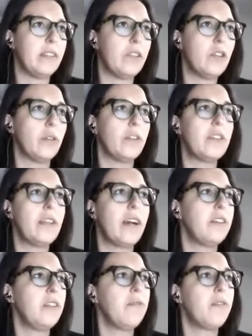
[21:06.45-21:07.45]
So
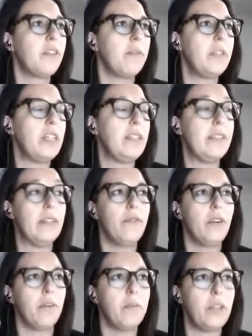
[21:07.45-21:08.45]
starting from
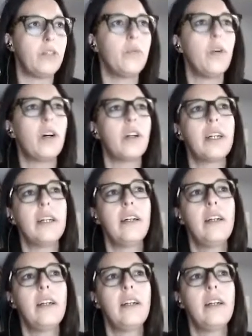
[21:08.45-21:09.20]
this work,